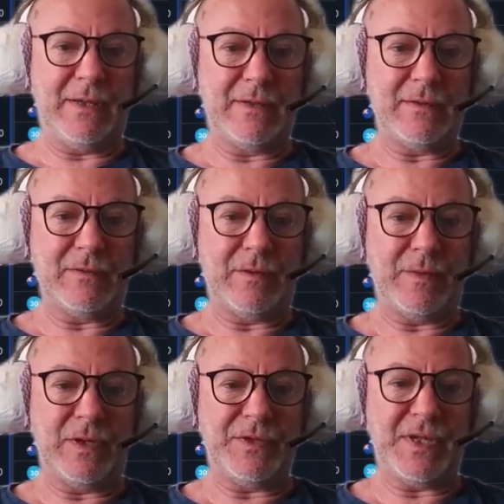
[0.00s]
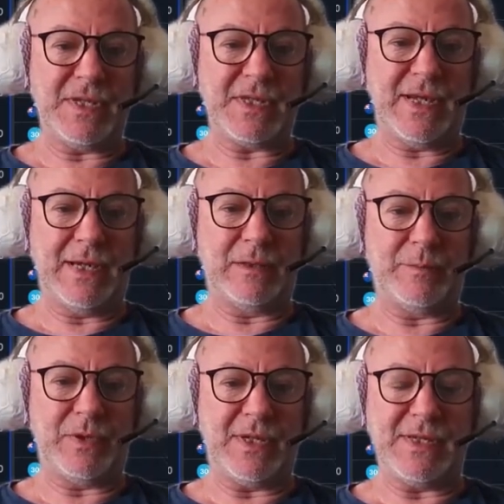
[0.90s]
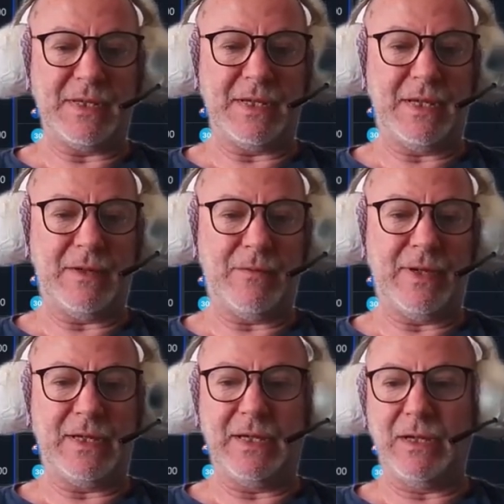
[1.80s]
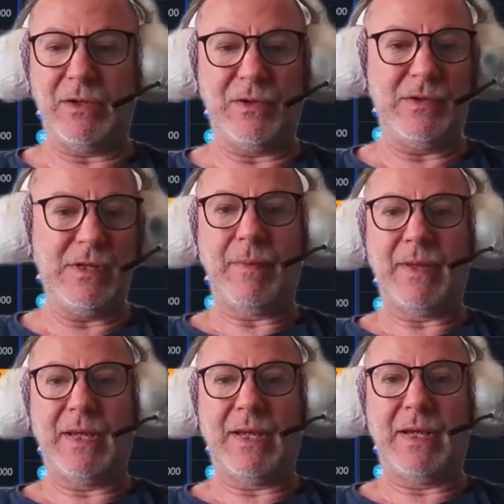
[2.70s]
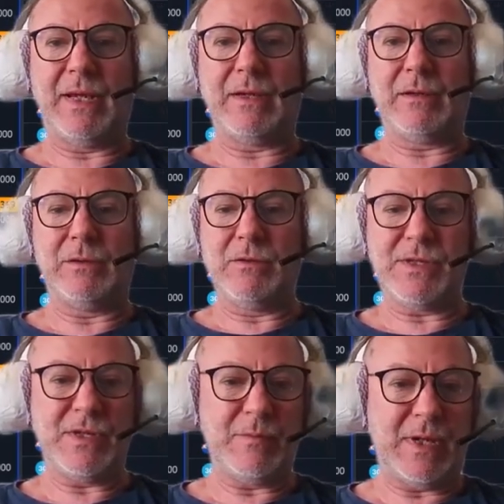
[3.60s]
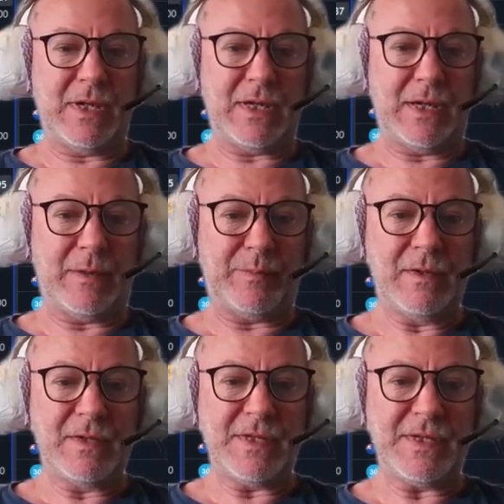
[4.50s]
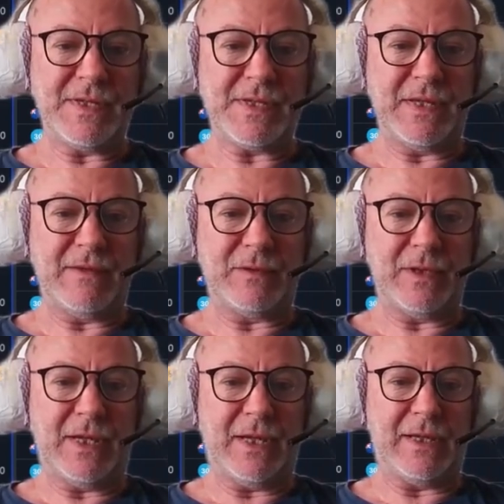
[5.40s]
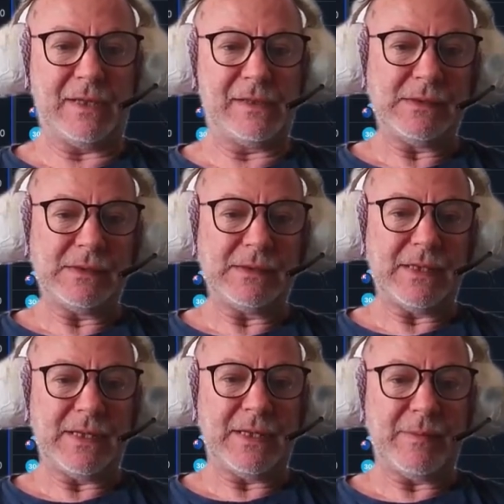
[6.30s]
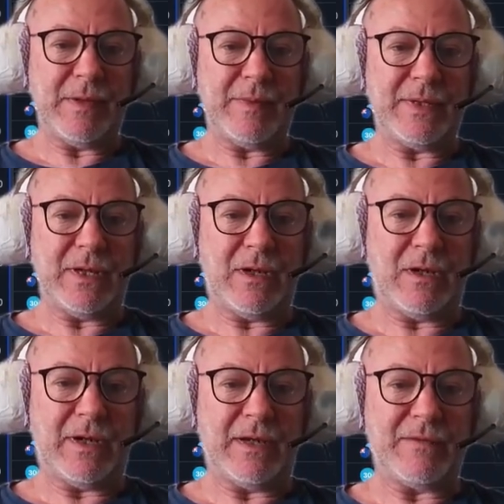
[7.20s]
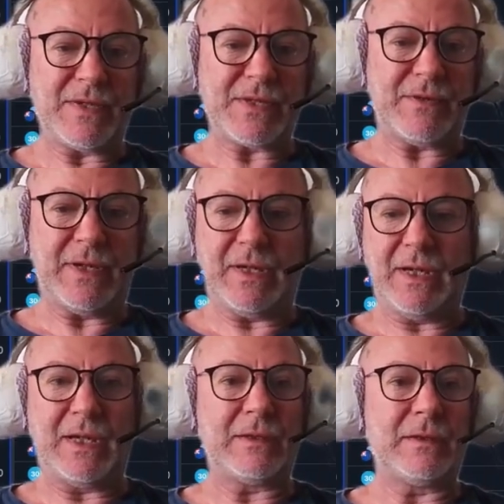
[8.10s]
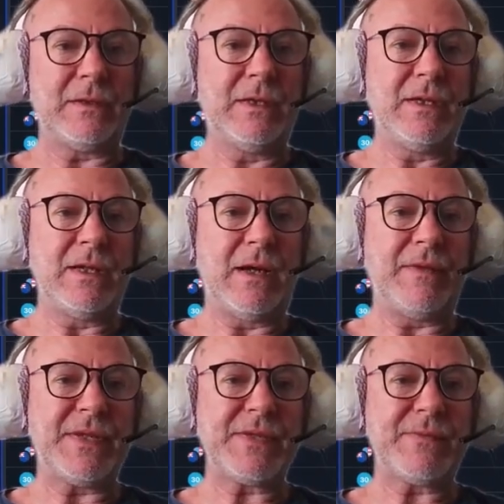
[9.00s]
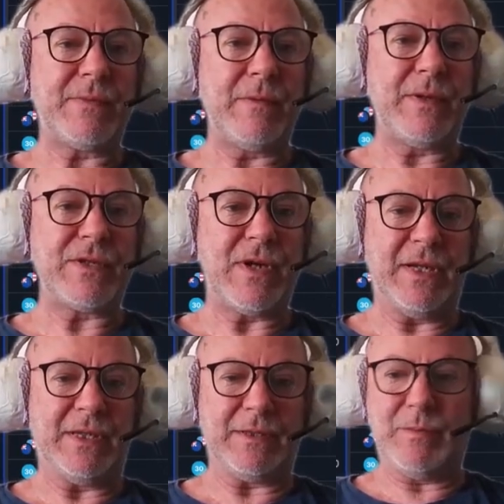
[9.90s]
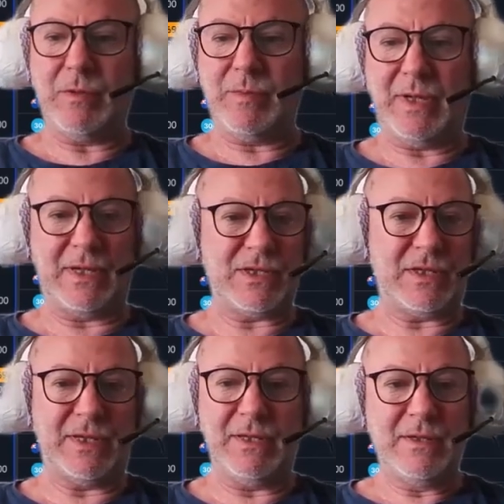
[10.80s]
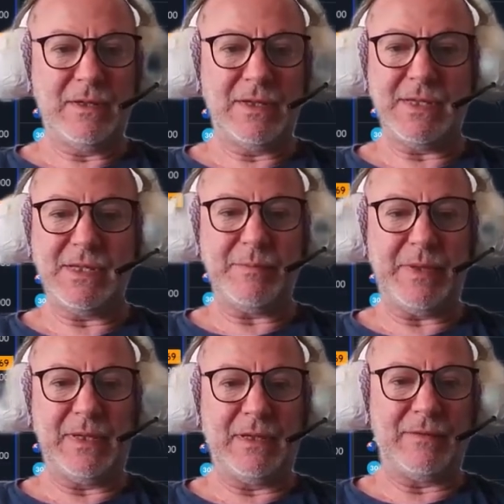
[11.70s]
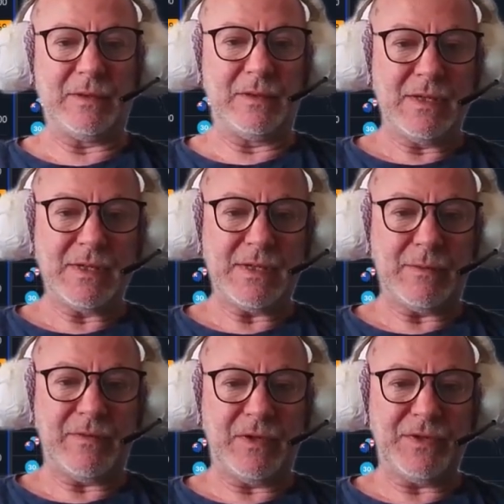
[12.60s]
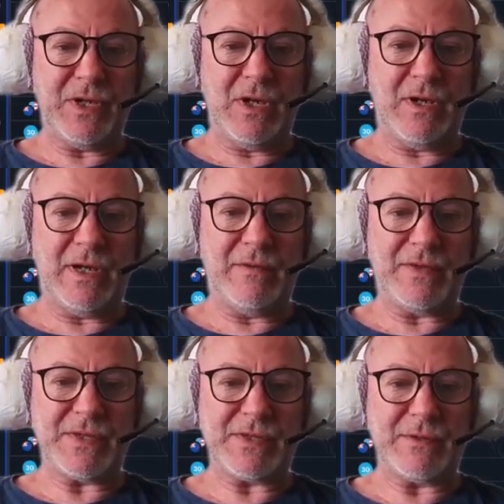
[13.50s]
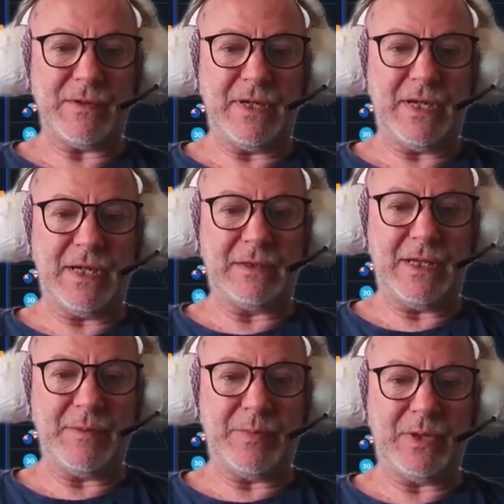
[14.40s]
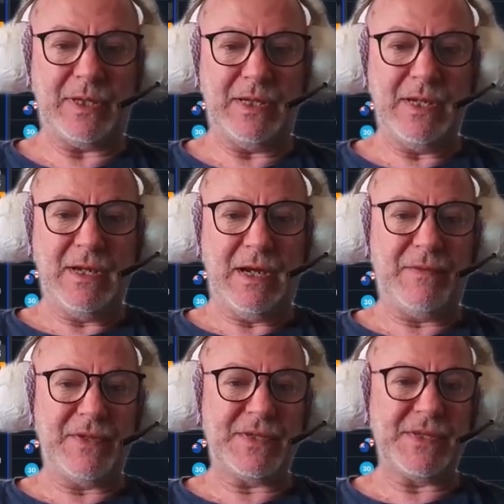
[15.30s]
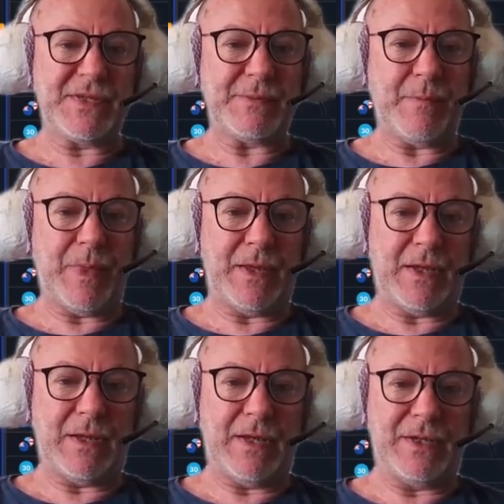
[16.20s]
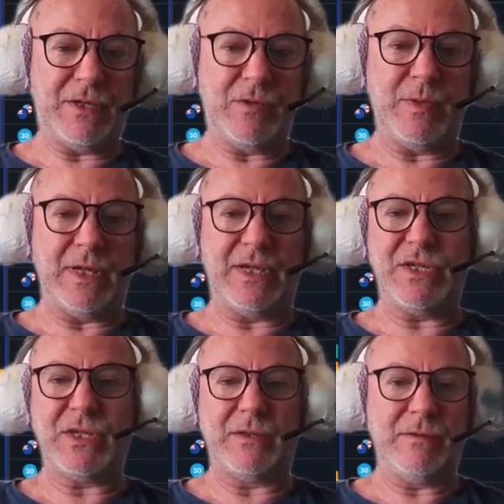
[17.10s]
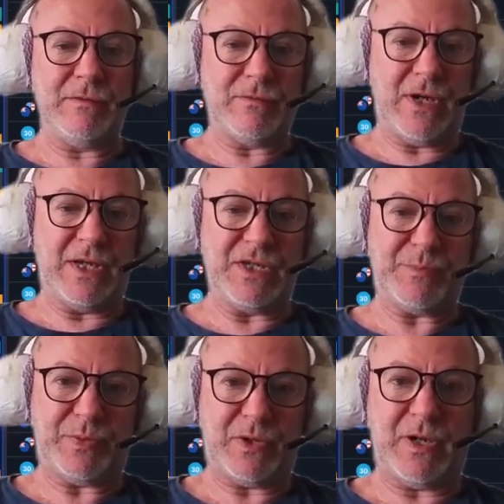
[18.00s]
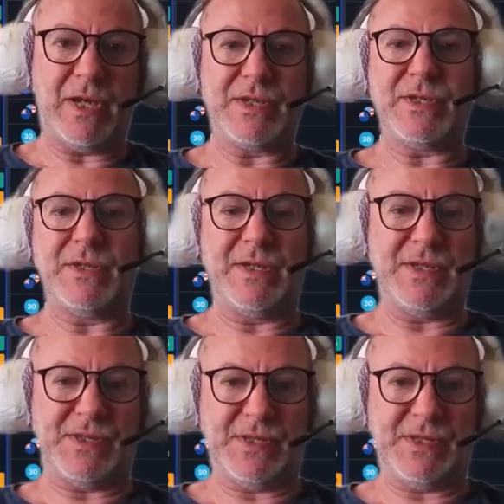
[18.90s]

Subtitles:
Well, we've got these candle bodies under here, weekly low, and I'll also mark up just this level here, maybe the high of this green candle, and that's where we're trading at the moment. Actually, this is a big level. So we've got the high of this green candle here, body, and this is an accumulation range prior to this